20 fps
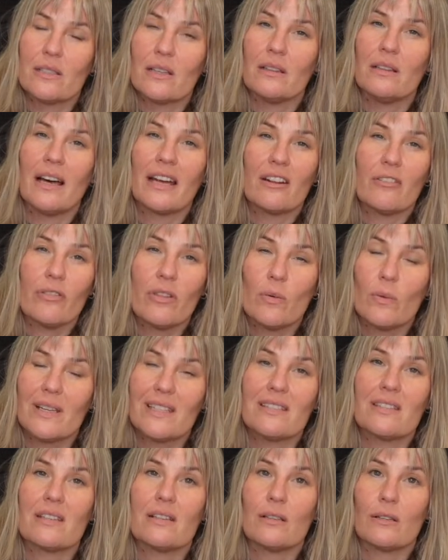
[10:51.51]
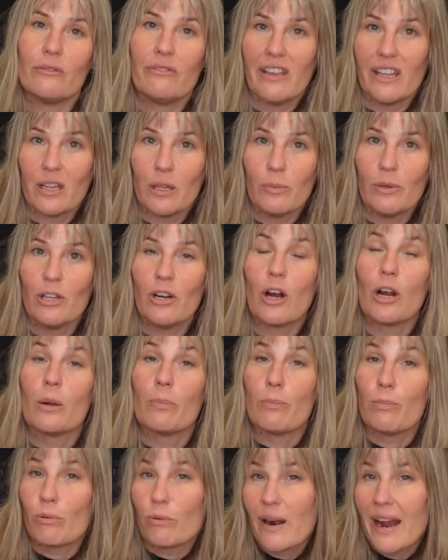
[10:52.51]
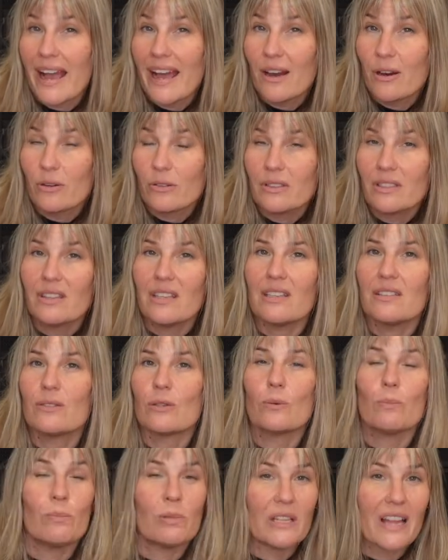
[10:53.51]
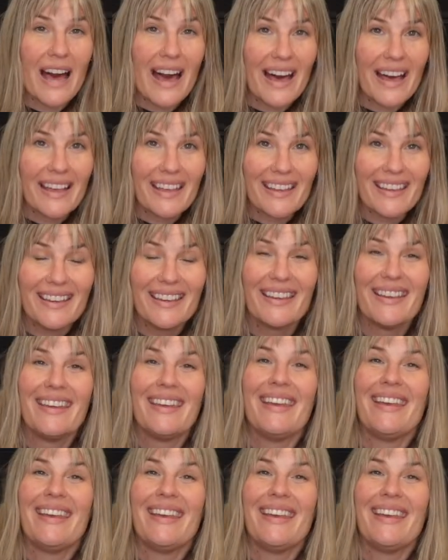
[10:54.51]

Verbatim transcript: A lot of the ones that are available are brown, these are black.